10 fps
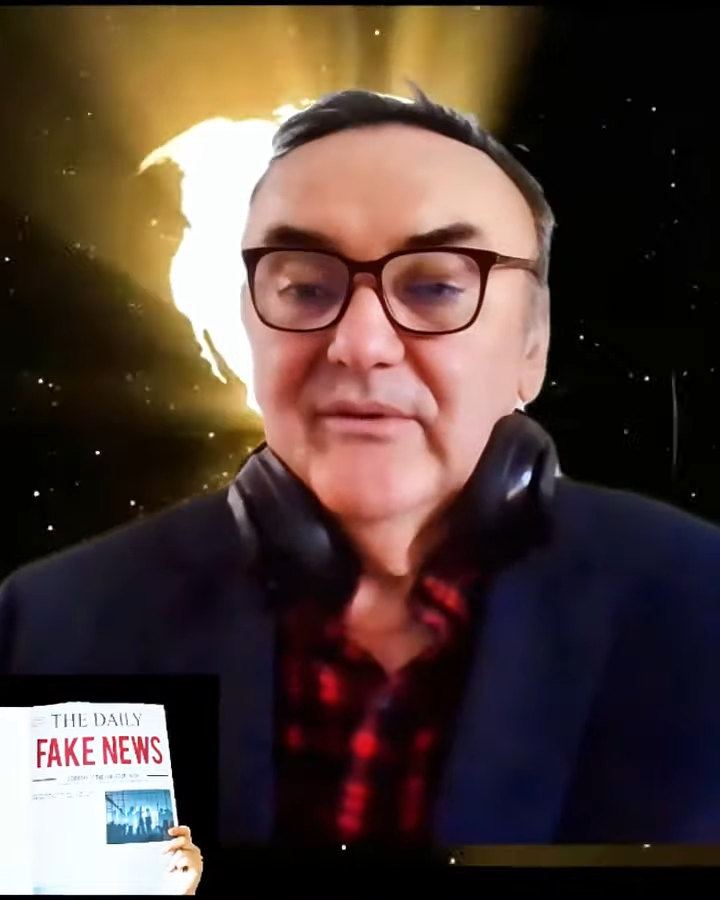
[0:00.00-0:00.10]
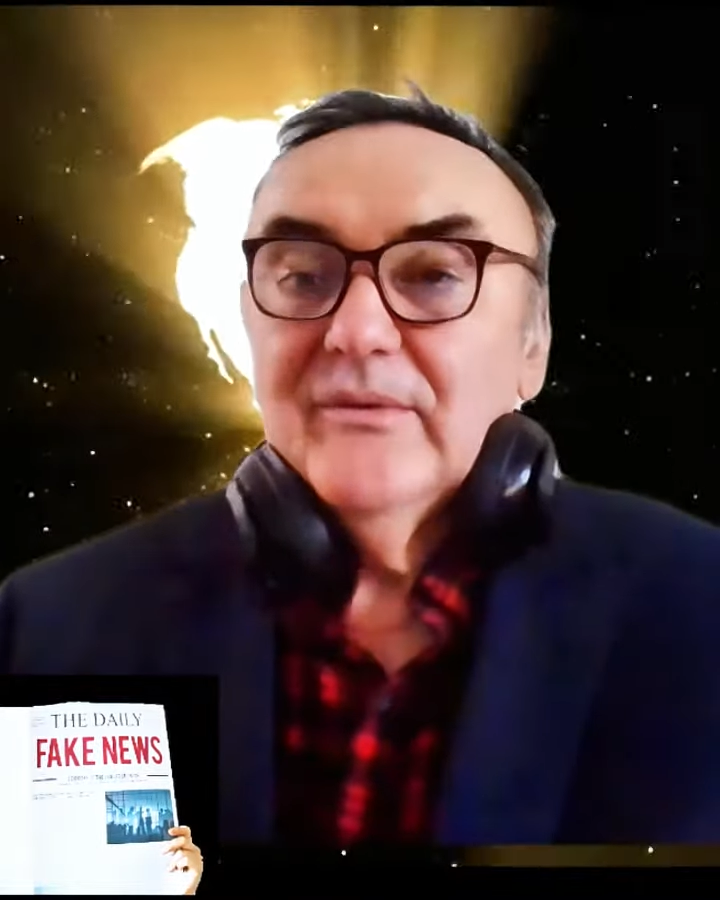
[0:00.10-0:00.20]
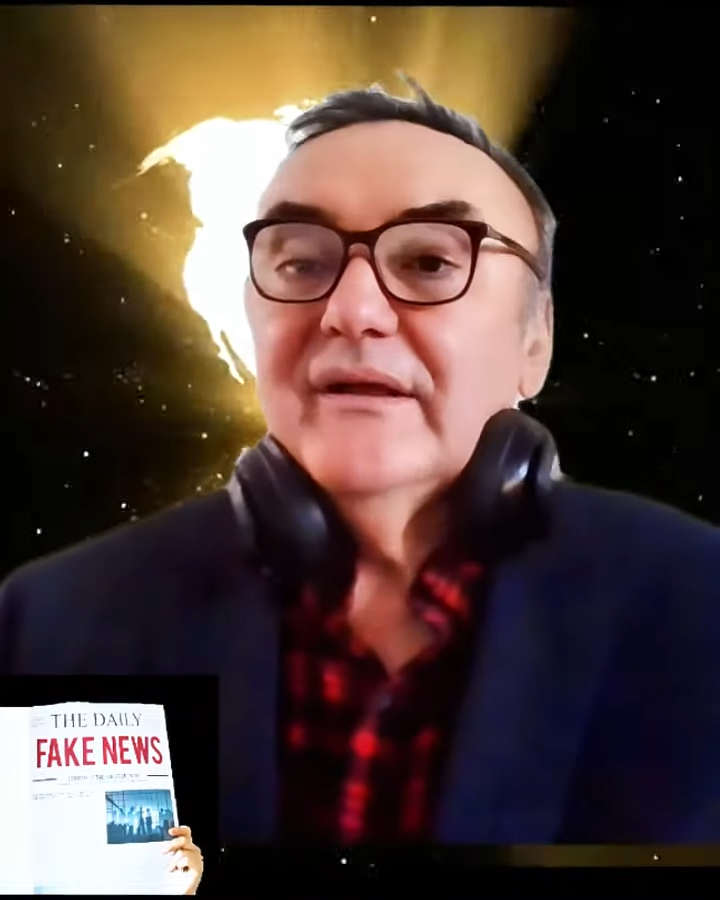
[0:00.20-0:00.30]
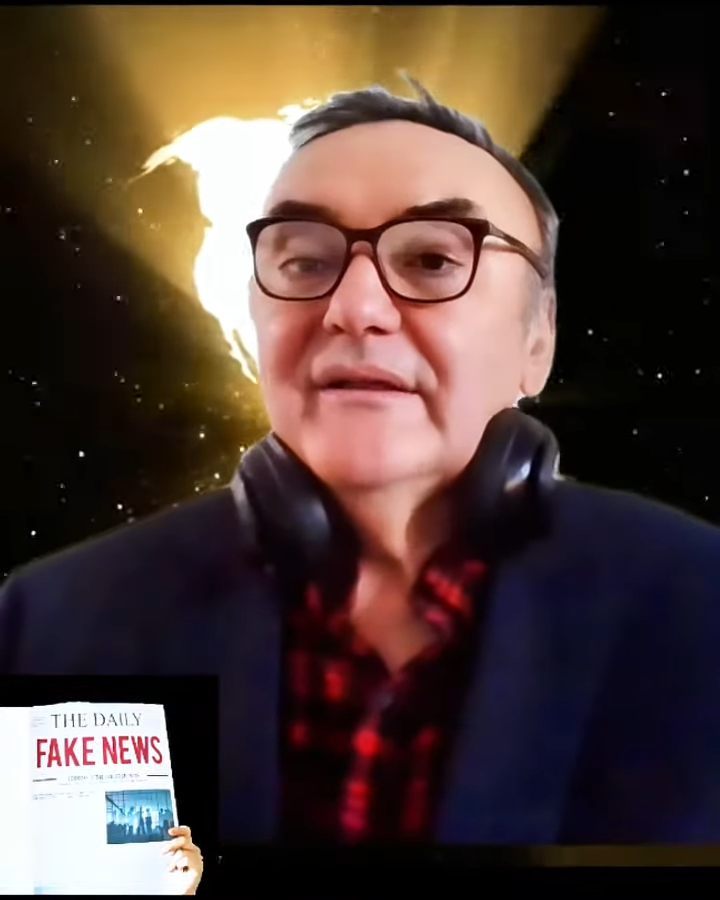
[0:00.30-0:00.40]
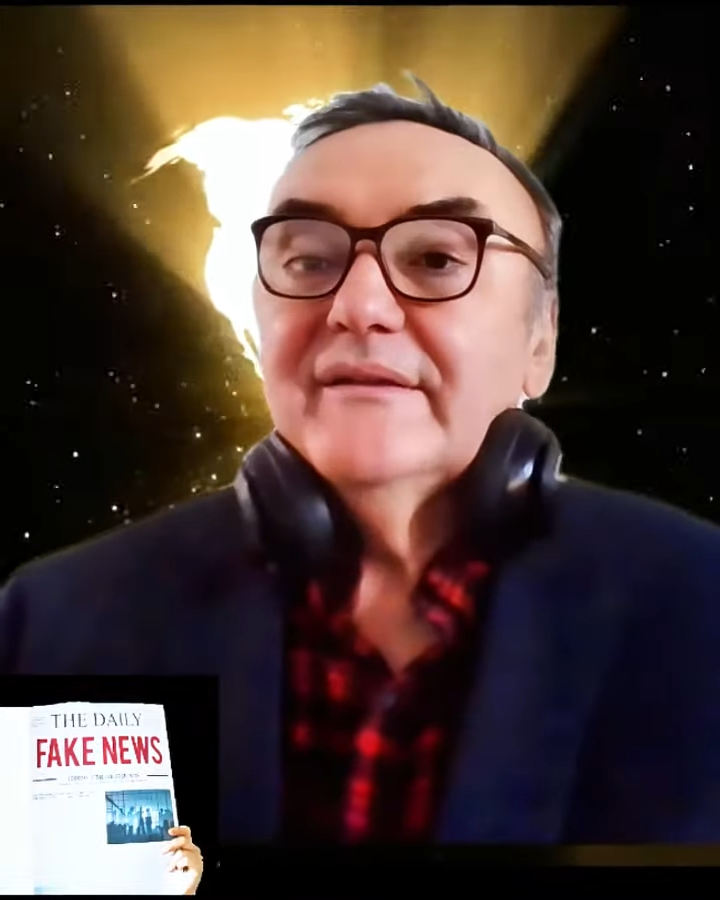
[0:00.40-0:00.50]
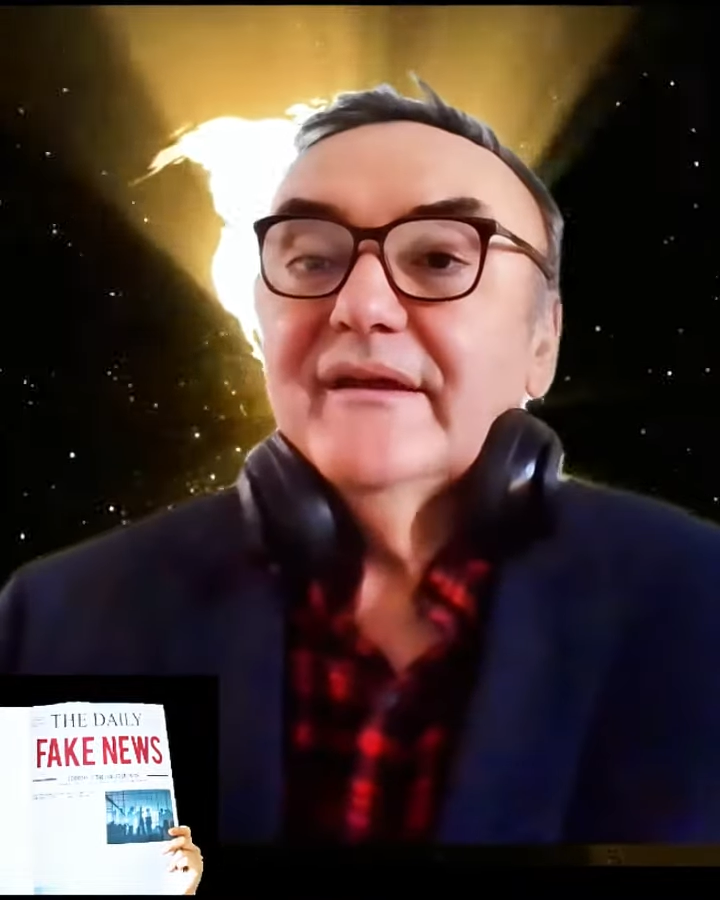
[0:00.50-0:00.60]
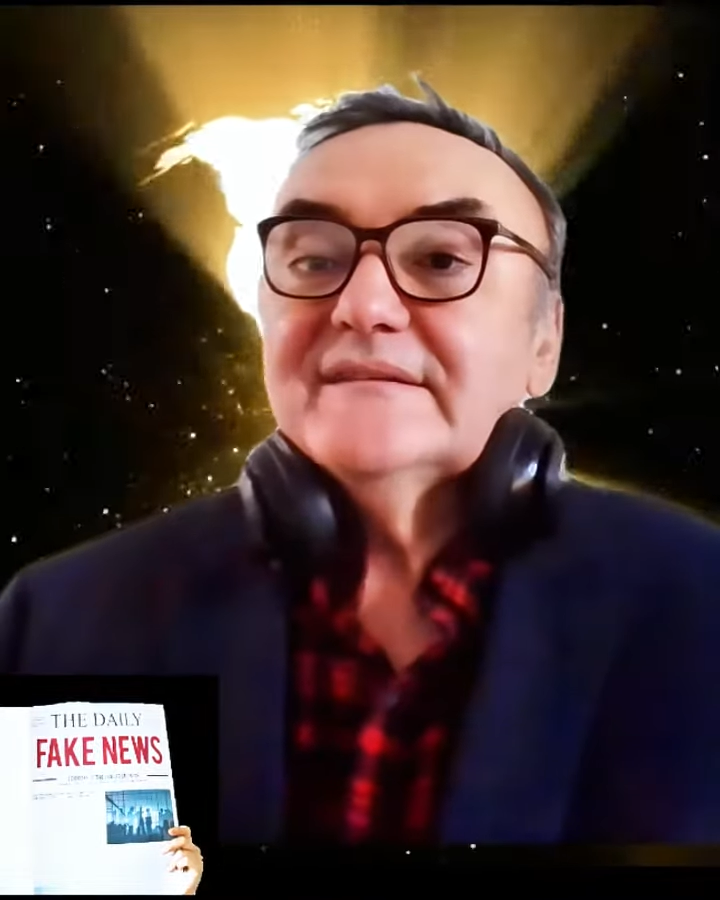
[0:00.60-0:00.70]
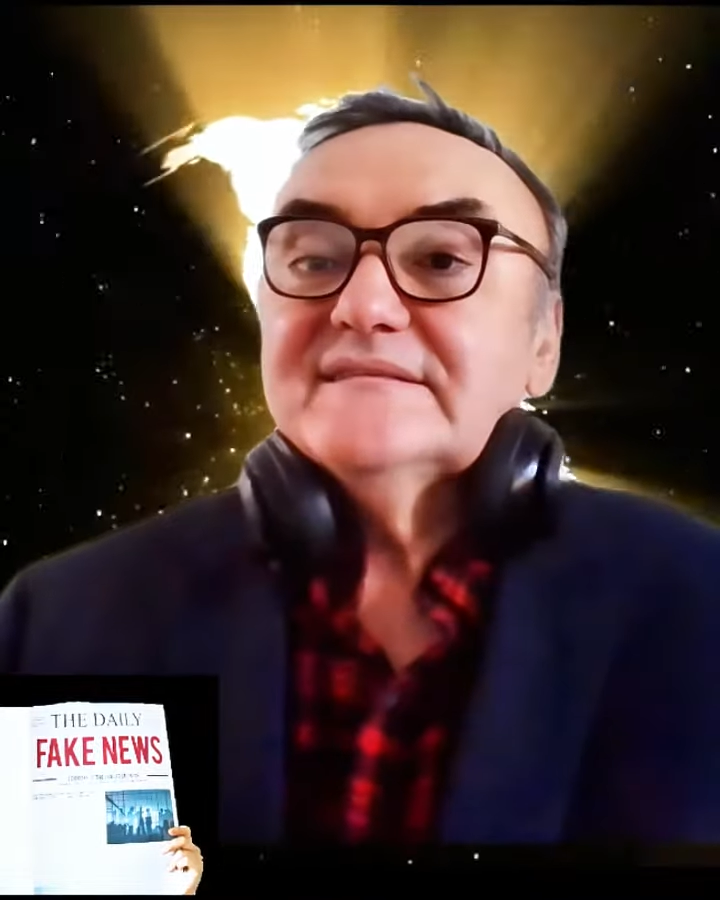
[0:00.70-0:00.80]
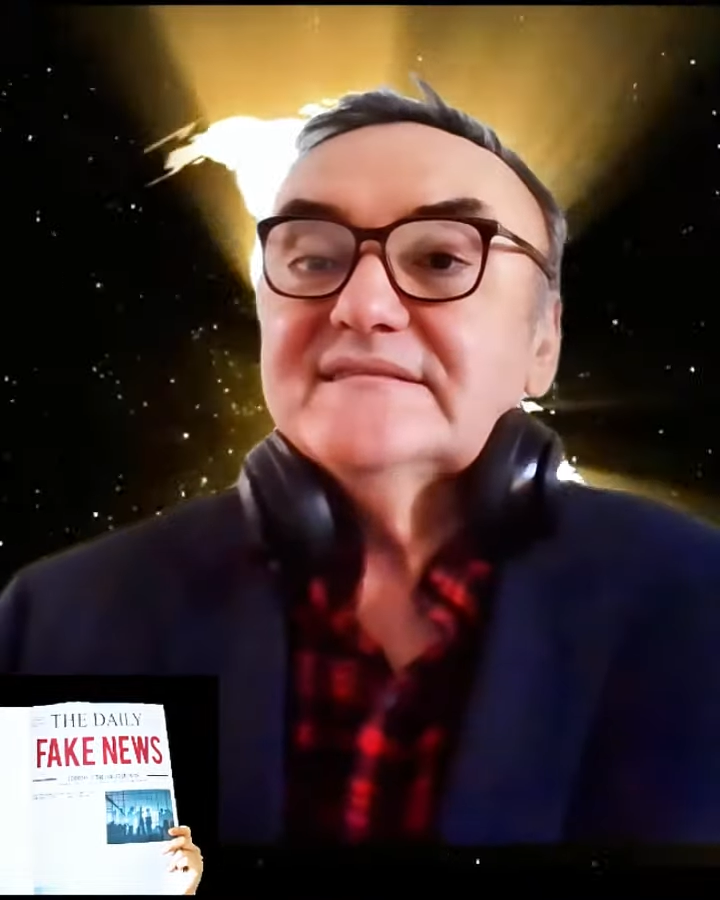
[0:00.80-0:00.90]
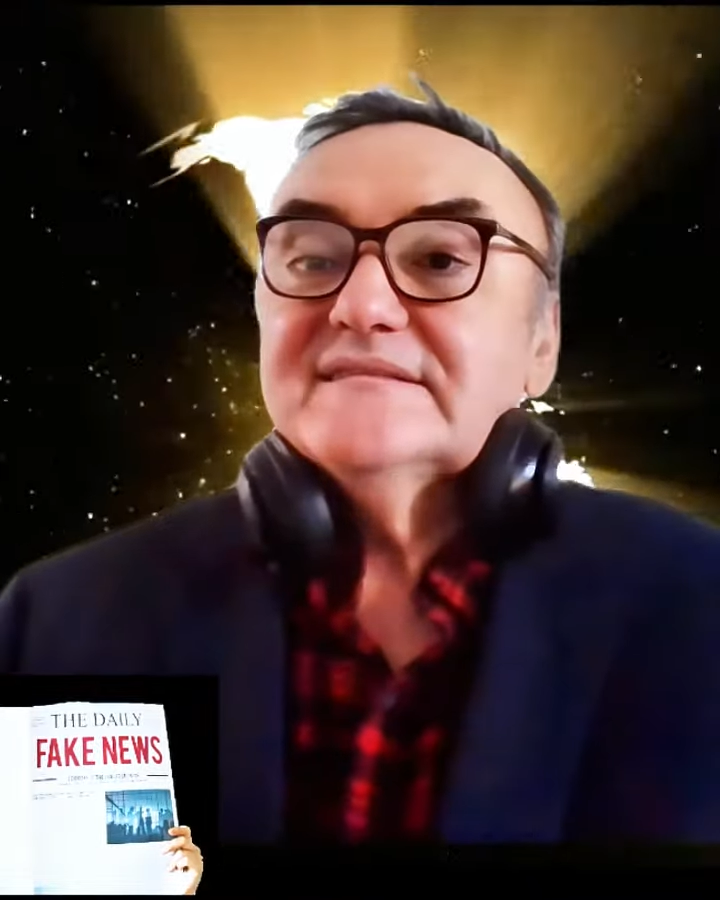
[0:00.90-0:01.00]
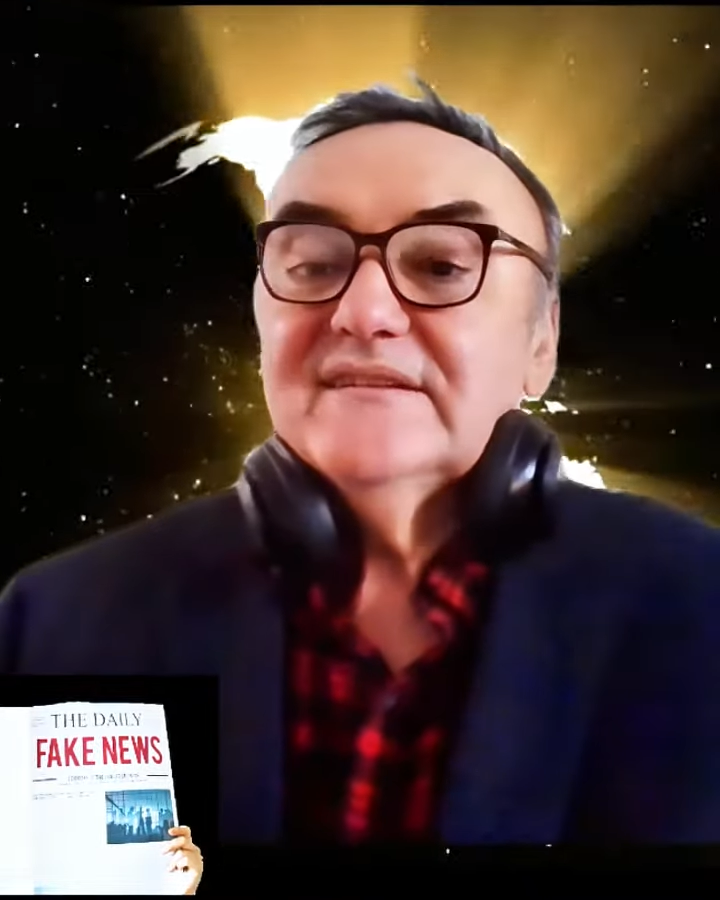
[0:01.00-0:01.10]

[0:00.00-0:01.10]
Well, that's